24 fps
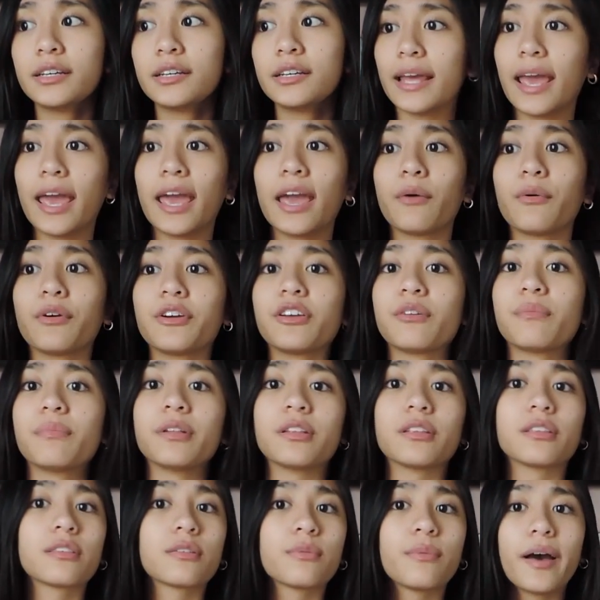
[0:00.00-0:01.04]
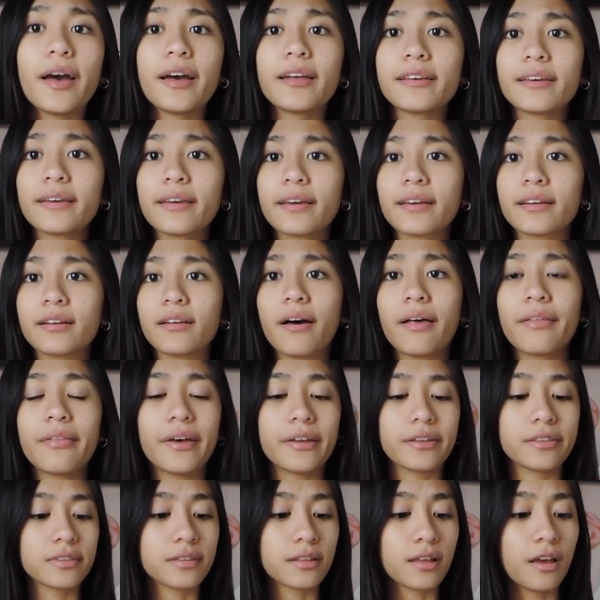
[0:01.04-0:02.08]
day where you've been sweating and all
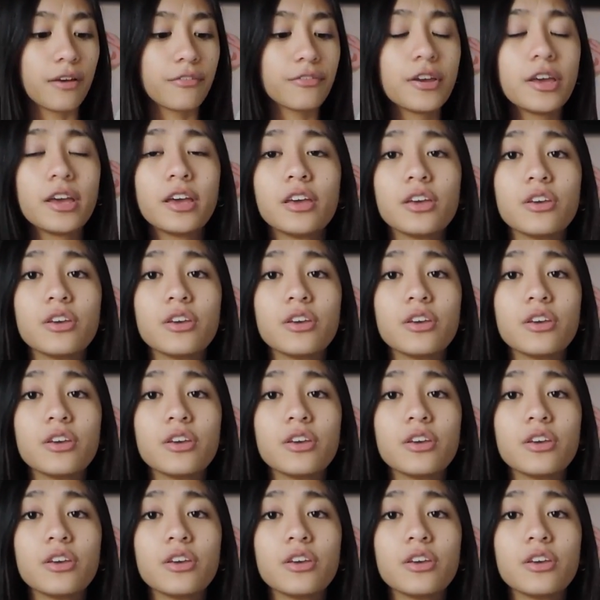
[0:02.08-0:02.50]
that stuff.